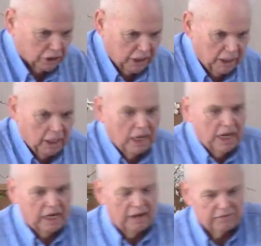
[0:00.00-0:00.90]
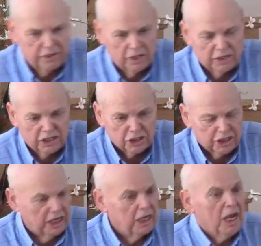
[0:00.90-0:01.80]
sin, and I've done this
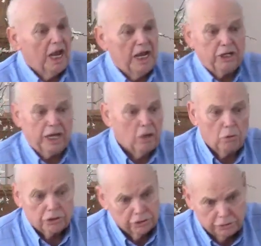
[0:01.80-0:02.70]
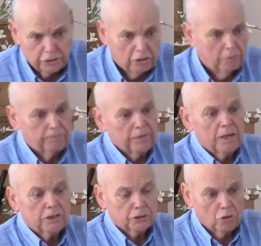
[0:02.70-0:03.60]
sin. And they go to their
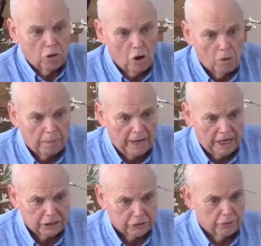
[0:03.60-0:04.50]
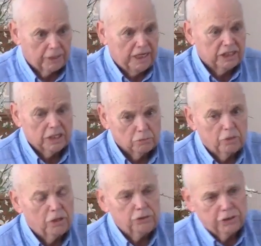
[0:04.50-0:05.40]
so-called pastor and he says,
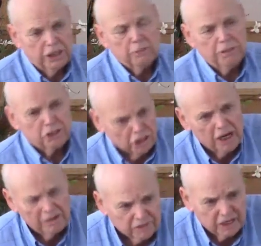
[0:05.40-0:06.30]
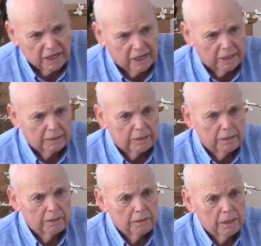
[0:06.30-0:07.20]
well, you need to be saved again.
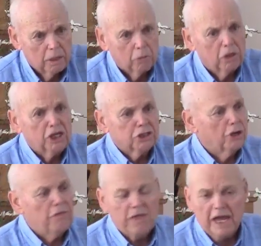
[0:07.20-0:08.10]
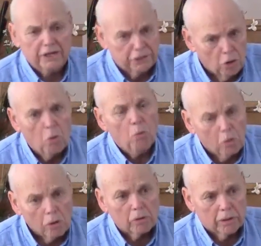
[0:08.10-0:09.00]
Right. Well, listen, that don't
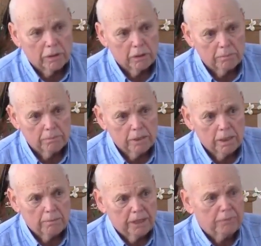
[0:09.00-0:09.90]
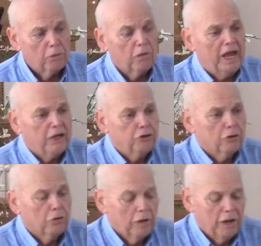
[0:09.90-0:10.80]
work. Amen. People, and
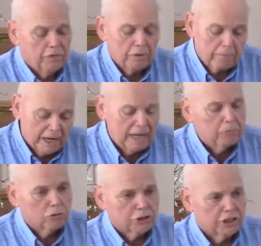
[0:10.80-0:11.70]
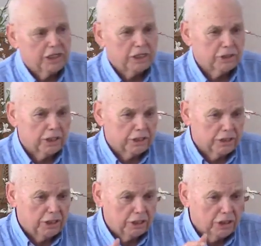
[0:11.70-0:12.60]
you're, the Bible says
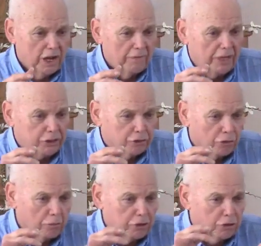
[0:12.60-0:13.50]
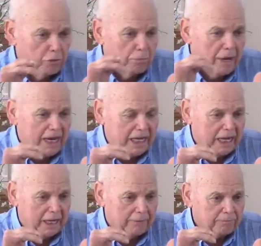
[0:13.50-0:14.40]
that this that you're you're
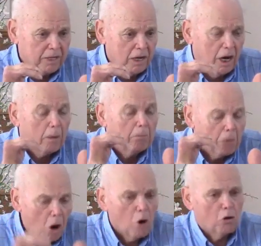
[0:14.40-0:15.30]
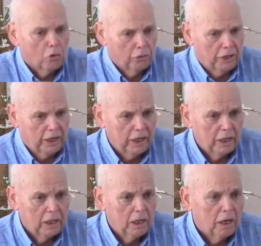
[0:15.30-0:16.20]
making a mockery
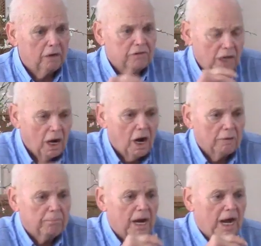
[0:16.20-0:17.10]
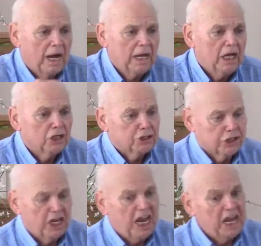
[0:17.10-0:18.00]
of God by
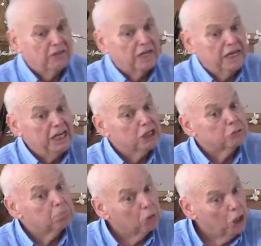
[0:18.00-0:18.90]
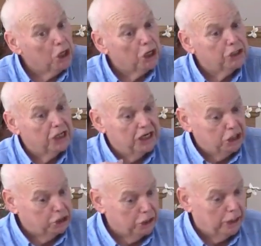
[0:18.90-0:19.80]
saying that His blood that
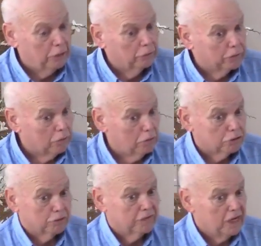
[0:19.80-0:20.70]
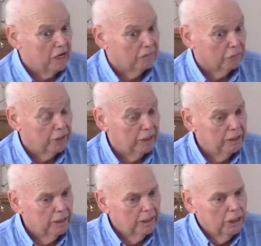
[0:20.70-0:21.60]
He shed on the cross of
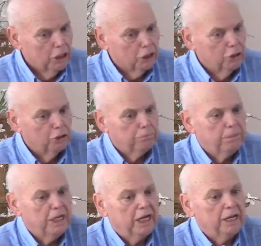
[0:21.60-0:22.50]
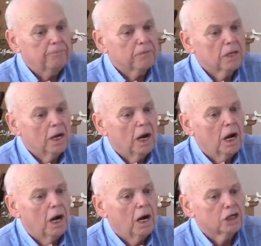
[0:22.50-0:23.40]
Calvary could be
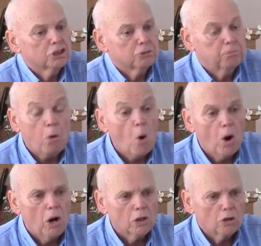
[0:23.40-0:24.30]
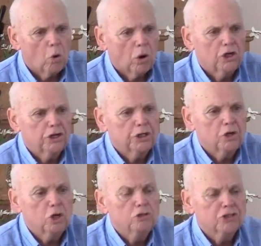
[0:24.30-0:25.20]
uh, spoiled or could
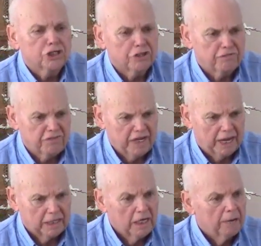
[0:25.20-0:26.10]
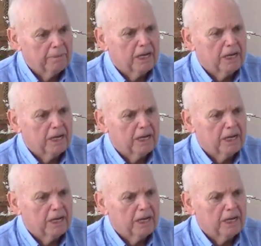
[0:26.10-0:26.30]
lose its effect